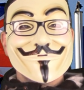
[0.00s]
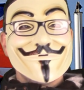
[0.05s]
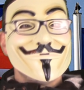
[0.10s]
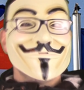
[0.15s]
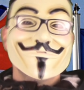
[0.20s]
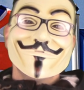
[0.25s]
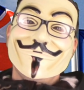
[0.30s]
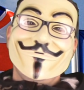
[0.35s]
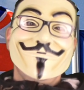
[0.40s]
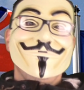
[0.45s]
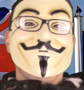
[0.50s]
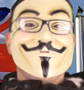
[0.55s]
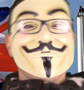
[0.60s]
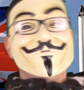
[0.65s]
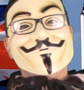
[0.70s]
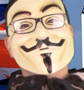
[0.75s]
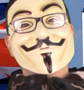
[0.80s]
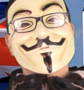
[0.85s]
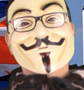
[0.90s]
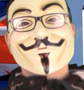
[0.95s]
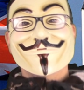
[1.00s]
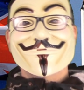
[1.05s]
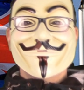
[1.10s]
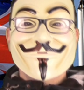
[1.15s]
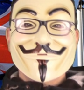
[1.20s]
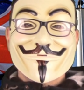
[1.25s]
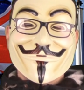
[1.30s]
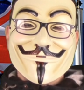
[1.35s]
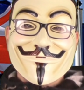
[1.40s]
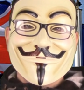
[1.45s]
with 4,000
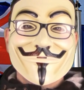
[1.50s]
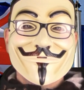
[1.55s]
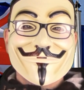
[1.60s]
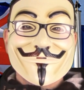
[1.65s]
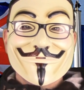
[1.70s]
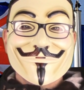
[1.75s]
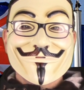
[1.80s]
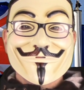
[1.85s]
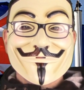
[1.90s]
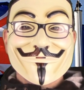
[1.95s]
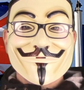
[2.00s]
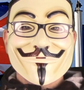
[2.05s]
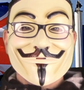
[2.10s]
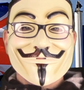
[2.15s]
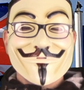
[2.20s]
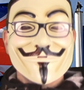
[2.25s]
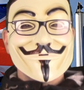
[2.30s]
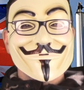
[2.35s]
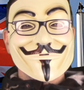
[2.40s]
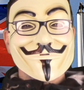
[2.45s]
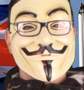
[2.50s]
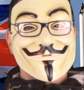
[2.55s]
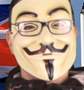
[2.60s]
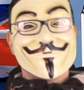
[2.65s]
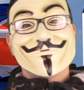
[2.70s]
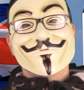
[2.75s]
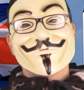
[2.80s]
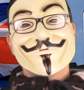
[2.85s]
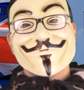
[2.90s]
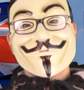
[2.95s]
students? Come
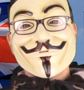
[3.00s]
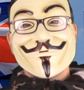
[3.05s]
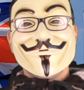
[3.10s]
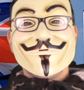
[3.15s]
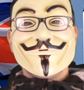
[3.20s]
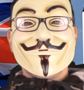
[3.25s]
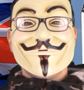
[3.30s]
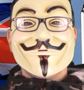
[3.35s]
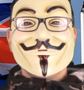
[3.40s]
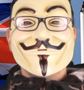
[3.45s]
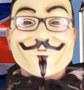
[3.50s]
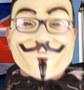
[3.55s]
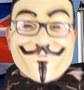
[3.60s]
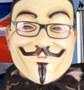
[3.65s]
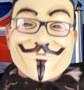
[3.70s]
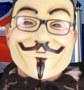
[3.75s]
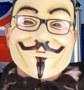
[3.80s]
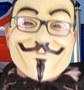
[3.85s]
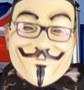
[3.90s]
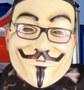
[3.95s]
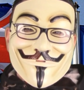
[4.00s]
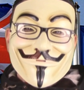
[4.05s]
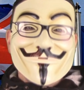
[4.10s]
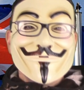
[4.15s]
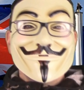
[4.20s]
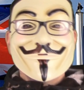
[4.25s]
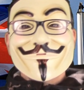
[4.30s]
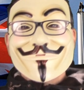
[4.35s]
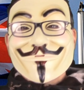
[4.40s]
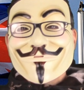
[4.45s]
on, people, Cameron has
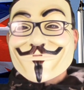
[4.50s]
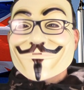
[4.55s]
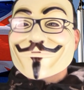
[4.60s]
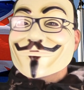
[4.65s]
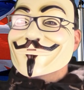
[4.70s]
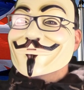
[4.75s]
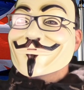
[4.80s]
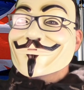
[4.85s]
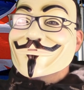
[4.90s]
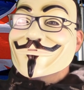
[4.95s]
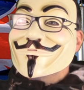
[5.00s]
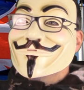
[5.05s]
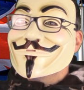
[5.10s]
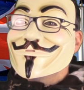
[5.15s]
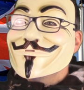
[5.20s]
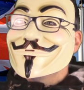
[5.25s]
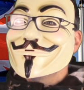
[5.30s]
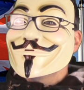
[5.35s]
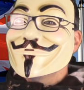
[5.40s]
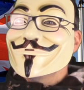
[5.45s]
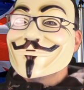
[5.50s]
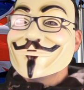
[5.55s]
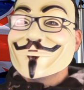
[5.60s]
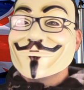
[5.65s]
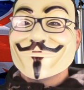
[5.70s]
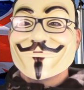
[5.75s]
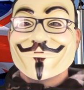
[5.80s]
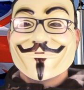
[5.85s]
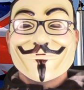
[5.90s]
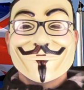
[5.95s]
got us a good
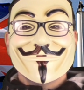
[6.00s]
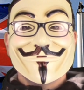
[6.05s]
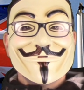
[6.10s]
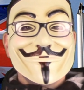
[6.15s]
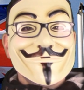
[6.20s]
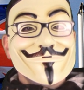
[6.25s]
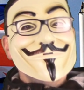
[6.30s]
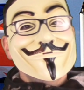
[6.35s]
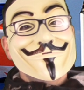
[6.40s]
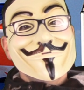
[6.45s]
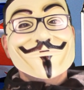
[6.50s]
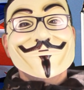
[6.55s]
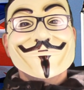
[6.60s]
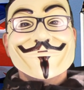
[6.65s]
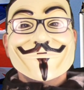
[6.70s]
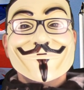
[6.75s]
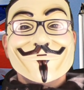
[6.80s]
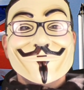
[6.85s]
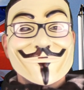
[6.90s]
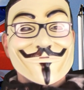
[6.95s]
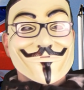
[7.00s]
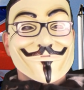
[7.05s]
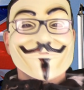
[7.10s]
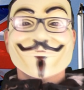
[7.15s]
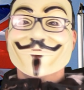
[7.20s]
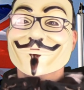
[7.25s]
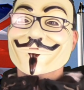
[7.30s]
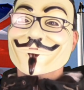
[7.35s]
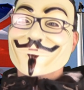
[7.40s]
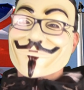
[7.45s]
deal. After all, I
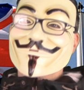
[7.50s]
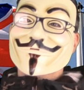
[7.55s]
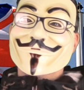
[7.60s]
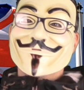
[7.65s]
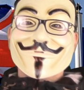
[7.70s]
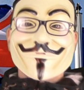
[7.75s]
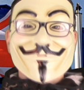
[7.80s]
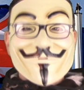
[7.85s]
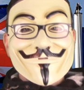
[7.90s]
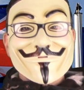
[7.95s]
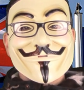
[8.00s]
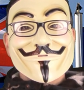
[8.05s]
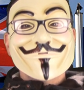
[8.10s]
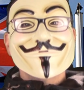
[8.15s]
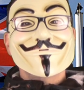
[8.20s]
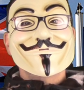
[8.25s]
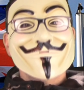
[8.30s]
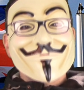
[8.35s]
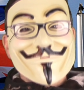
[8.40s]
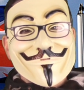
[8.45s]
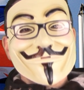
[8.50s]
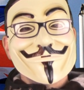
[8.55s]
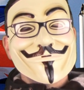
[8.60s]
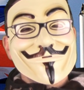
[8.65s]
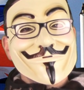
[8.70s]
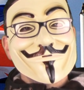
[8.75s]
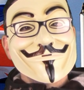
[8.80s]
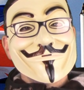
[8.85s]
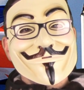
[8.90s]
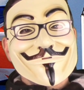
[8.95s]
can't see any borders from
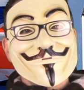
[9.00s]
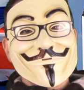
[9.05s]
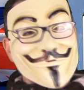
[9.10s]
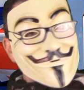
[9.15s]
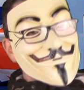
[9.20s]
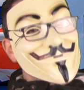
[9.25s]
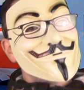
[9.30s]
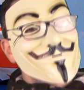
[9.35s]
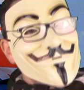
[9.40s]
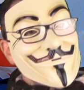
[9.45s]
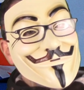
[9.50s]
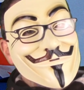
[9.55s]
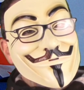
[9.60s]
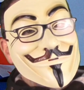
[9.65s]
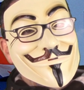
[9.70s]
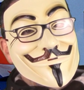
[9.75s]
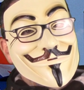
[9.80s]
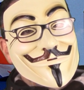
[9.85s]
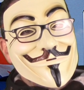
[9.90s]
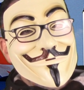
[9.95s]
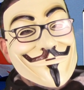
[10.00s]
space, can you?